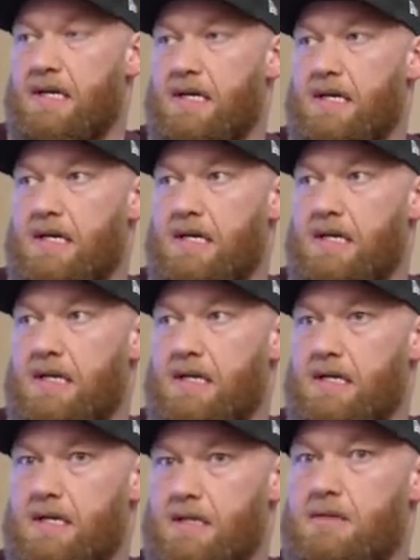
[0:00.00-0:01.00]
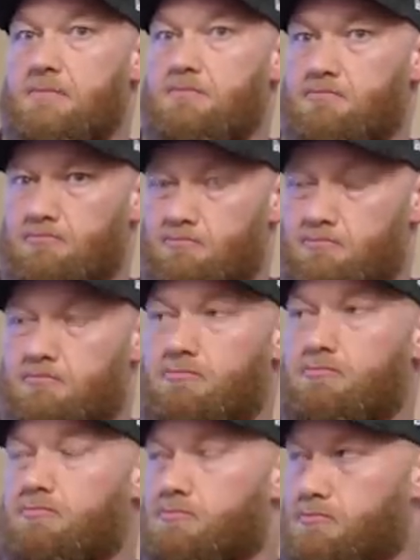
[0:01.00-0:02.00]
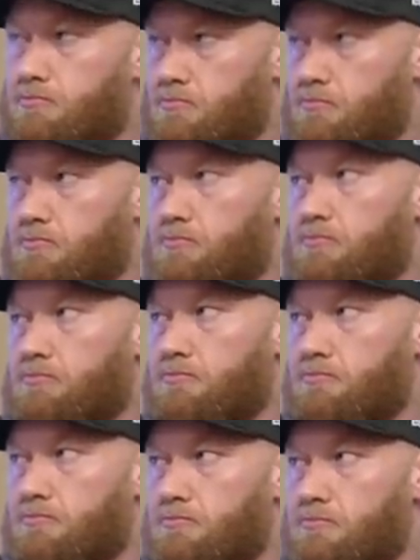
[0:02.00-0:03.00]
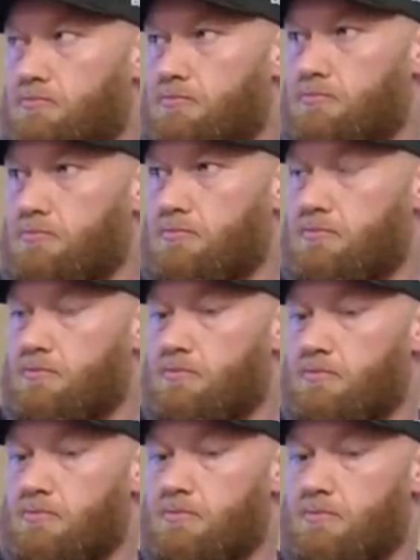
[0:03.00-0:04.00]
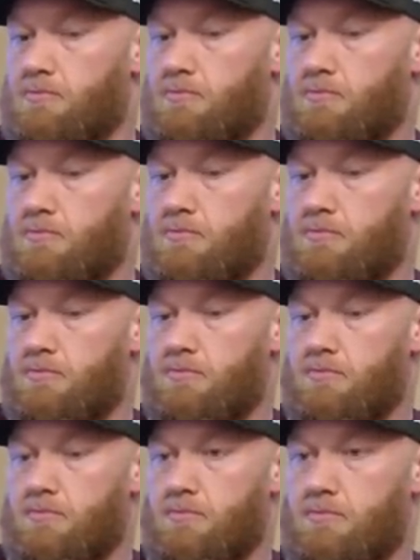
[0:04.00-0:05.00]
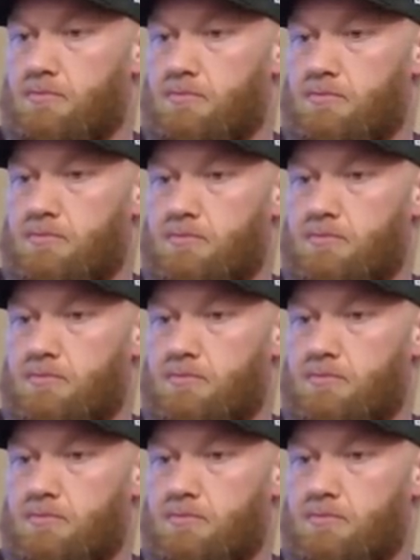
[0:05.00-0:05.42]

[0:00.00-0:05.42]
No words are spoken by the person on screen.